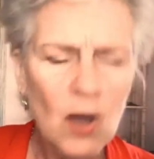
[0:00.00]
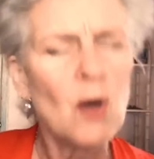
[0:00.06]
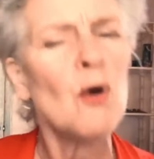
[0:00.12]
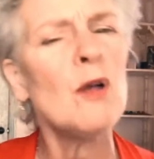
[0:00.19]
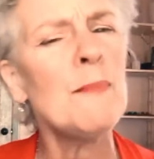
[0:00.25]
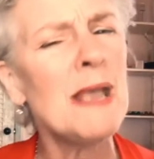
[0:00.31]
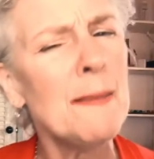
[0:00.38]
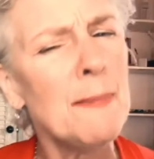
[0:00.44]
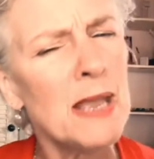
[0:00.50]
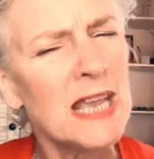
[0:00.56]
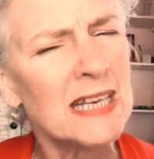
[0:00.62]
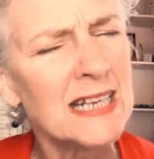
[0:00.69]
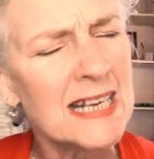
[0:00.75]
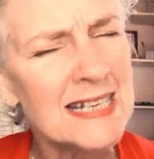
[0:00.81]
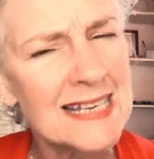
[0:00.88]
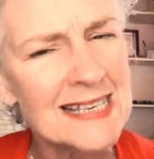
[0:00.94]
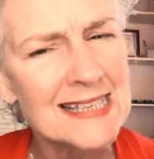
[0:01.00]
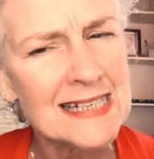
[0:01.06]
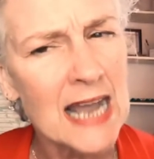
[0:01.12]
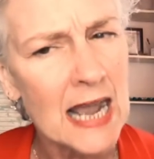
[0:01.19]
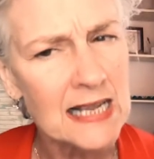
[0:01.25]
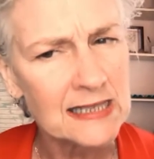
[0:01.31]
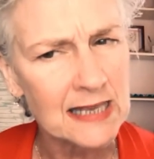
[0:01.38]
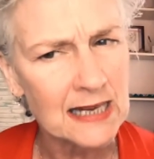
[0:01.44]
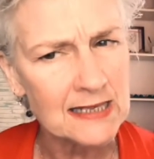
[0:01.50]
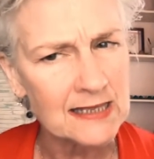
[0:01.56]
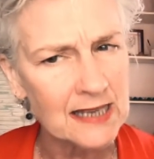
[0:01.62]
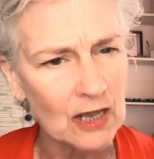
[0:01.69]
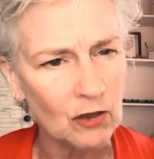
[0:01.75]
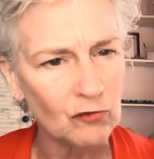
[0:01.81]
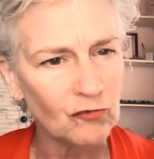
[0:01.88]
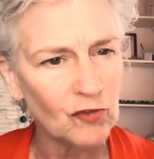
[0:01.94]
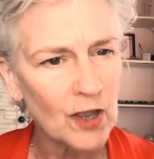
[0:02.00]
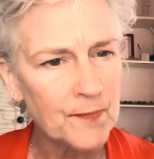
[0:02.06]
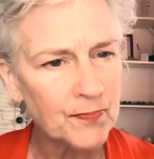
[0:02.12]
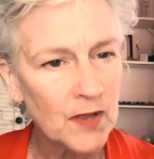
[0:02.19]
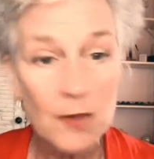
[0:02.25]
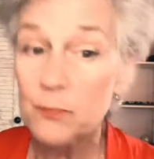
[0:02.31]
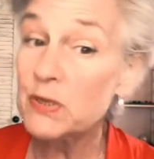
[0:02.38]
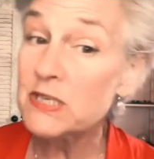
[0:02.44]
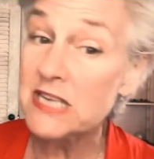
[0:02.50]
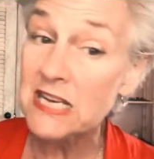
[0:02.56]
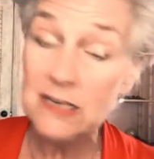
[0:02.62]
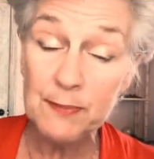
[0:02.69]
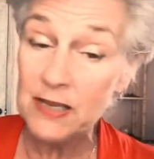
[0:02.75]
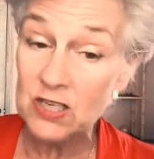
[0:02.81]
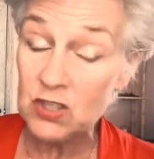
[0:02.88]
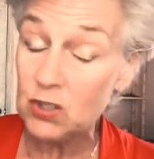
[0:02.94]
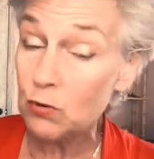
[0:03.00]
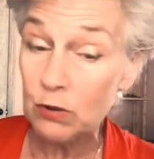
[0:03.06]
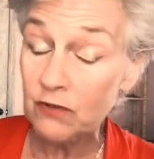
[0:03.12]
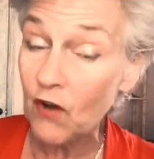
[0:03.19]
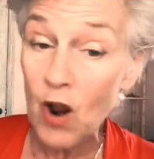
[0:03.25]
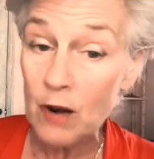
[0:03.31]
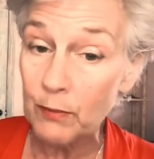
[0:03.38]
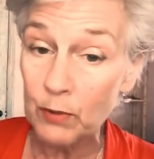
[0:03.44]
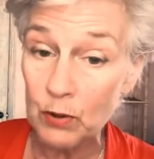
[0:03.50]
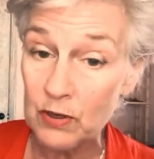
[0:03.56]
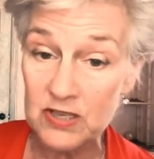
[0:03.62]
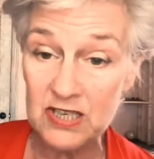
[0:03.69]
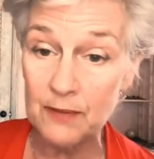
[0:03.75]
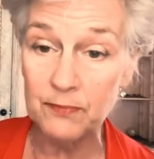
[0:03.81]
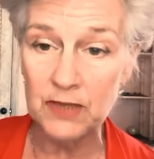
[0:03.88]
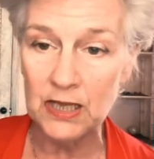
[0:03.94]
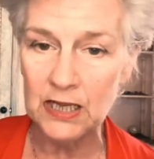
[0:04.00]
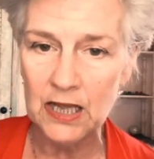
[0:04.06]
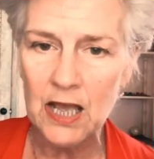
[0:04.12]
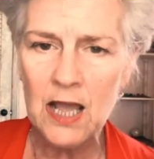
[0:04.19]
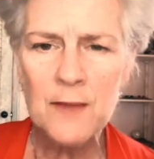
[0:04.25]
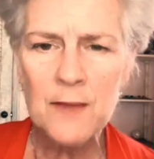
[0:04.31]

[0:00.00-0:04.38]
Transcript: Or maybe it can disguise itself, pretend to be a suit of armor or something.